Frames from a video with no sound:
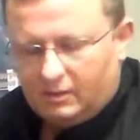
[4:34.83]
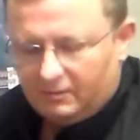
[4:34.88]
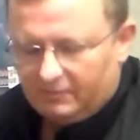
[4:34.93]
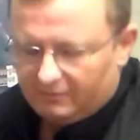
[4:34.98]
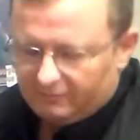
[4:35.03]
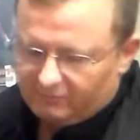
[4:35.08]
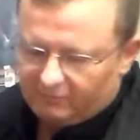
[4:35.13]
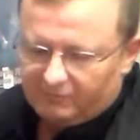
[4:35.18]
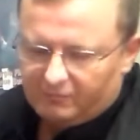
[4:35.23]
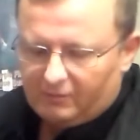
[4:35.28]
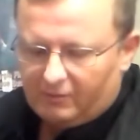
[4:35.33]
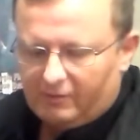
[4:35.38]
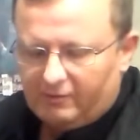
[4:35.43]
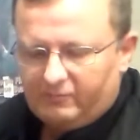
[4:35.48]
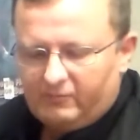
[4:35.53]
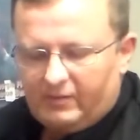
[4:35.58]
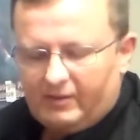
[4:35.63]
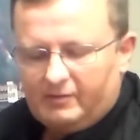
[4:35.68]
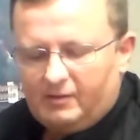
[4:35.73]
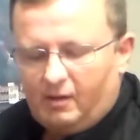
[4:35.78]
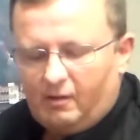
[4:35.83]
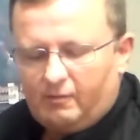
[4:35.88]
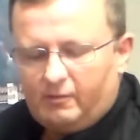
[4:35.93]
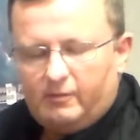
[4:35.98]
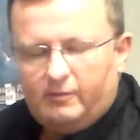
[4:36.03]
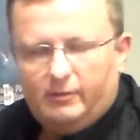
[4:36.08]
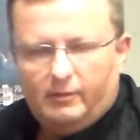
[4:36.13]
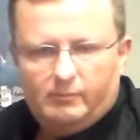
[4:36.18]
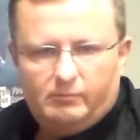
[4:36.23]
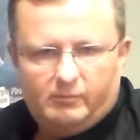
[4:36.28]
this is a
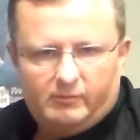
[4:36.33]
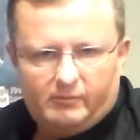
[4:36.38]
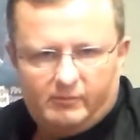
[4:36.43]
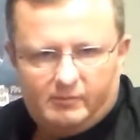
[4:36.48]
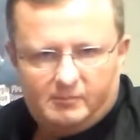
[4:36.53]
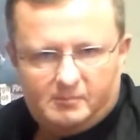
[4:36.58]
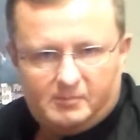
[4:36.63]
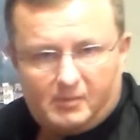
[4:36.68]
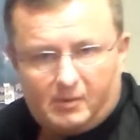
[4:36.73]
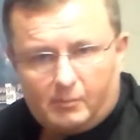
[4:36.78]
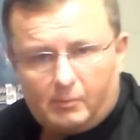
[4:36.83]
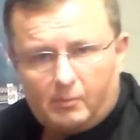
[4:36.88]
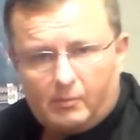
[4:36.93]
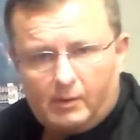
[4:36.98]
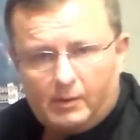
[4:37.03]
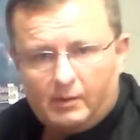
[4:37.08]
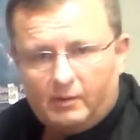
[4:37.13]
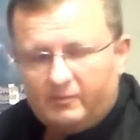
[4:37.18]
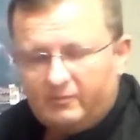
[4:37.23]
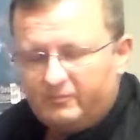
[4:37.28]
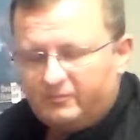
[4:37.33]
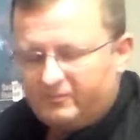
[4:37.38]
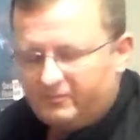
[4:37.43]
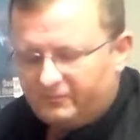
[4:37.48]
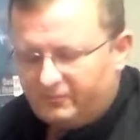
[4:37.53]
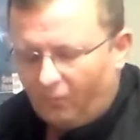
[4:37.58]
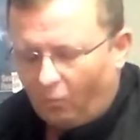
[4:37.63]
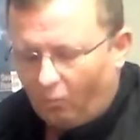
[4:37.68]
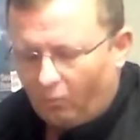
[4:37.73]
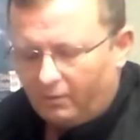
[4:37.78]
$35 hood with a thermal rating of
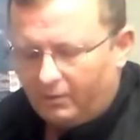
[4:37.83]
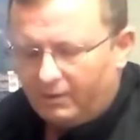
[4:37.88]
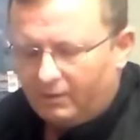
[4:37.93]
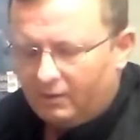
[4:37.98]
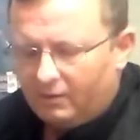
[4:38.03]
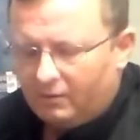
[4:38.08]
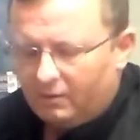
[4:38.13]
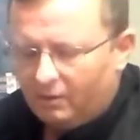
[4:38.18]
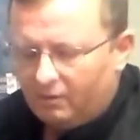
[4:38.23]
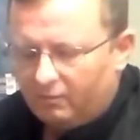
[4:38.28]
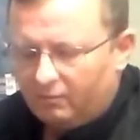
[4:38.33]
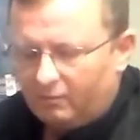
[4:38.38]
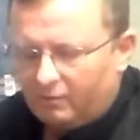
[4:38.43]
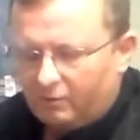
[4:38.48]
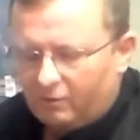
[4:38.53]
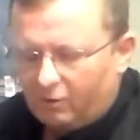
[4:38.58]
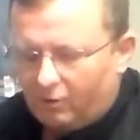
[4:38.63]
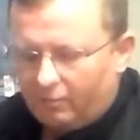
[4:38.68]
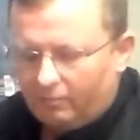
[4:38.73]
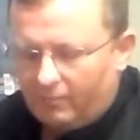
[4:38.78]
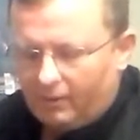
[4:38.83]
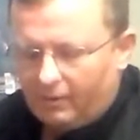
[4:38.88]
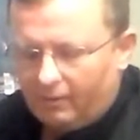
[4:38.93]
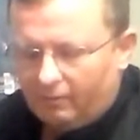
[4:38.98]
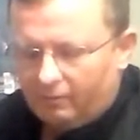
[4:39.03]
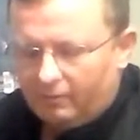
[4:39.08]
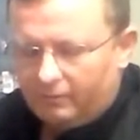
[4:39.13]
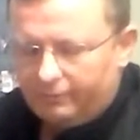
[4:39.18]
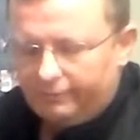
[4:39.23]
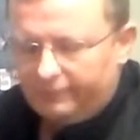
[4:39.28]
40 on our
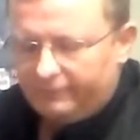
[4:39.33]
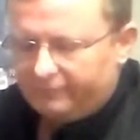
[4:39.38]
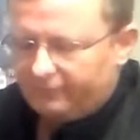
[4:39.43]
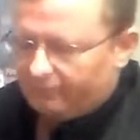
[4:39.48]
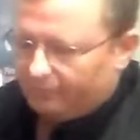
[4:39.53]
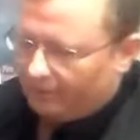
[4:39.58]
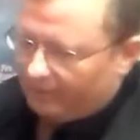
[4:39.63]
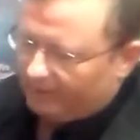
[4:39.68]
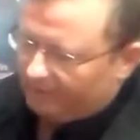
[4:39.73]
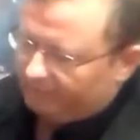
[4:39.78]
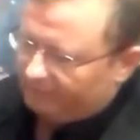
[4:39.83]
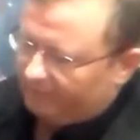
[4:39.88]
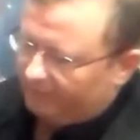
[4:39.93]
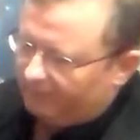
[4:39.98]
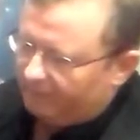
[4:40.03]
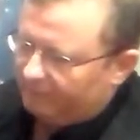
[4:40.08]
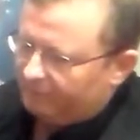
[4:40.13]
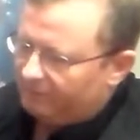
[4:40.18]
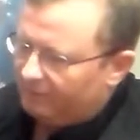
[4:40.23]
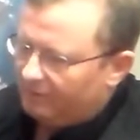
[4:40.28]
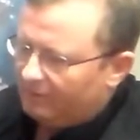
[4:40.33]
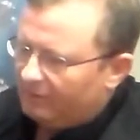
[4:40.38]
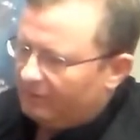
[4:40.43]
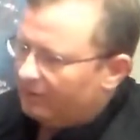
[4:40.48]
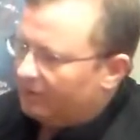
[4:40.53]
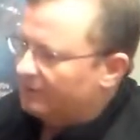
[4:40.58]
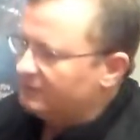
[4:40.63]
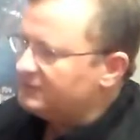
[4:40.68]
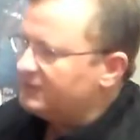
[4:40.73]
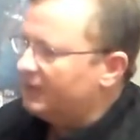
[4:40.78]
Kermel hood from LifeLiners.
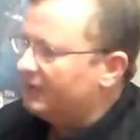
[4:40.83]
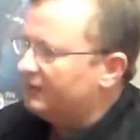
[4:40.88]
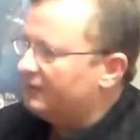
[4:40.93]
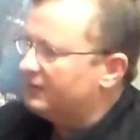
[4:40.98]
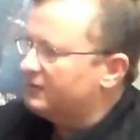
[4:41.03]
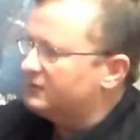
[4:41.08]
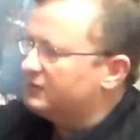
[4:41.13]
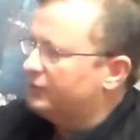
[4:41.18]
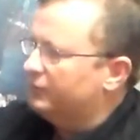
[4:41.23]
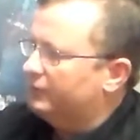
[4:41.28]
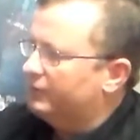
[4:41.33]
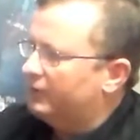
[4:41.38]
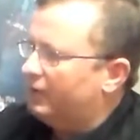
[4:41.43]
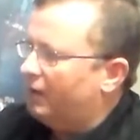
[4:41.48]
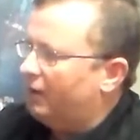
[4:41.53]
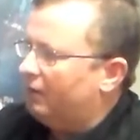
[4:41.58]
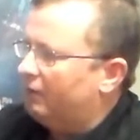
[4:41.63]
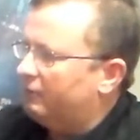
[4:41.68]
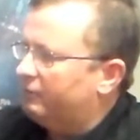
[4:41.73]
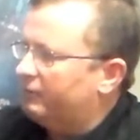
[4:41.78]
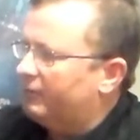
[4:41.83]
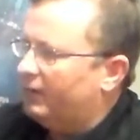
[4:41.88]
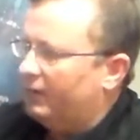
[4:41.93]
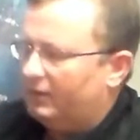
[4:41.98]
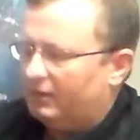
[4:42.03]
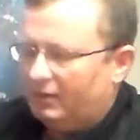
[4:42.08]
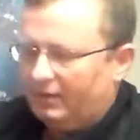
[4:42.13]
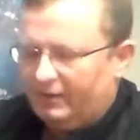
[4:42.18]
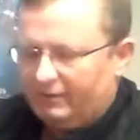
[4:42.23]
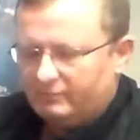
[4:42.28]
Let's take this hood off
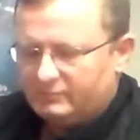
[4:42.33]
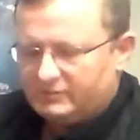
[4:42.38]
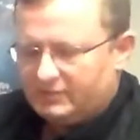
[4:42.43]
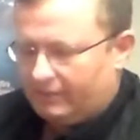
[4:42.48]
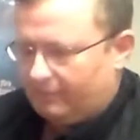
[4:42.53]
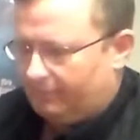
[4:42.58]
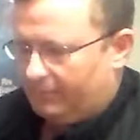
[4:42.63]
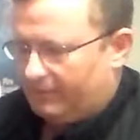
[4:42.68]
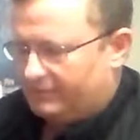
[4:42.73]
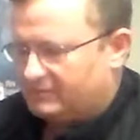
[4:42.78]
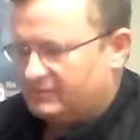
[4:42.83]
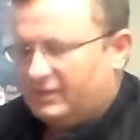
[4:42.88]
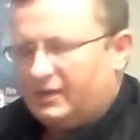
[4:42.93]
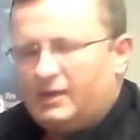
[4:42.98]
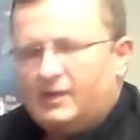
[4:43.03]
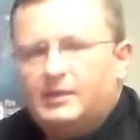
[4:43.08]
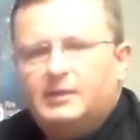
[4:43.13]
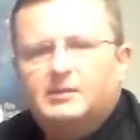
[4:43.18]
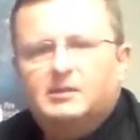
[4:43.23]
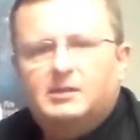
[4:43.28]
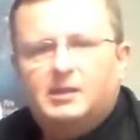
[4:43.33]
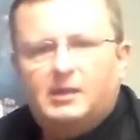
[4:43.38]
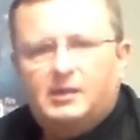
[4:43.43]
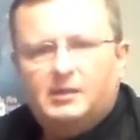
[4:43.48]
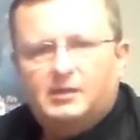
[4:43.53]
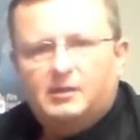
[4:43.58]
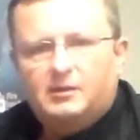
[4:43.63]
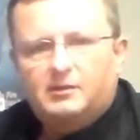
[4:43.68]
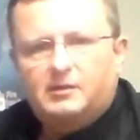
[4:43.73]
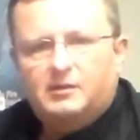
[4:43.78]
and lay them side by side
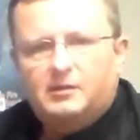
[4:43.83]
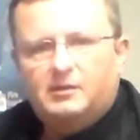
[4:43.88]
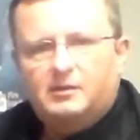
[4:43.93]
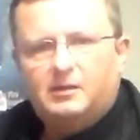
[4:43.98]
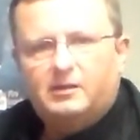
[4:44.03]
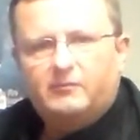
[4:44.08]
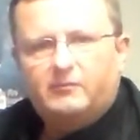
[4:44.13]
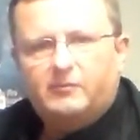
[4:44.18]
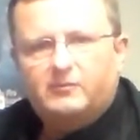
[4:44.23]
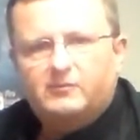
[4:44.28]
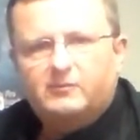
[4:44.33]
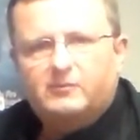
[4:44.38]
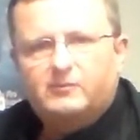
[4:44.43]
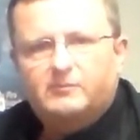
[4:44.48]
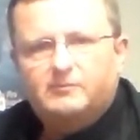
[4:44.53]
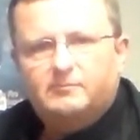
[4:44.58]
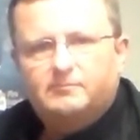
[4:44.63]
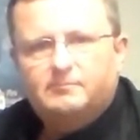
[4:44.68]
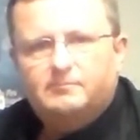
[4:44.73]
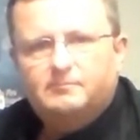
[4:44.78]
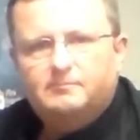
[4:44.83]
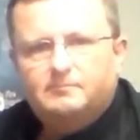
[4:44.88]
and look at the differences.